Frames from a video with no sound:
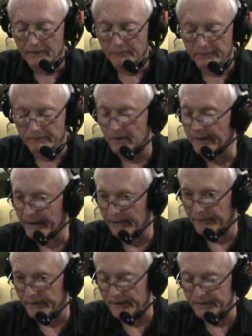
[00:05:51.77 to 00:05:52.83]
We will have
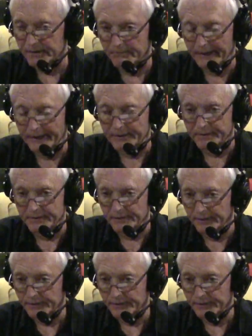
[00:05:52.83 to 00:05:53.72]
these matches and the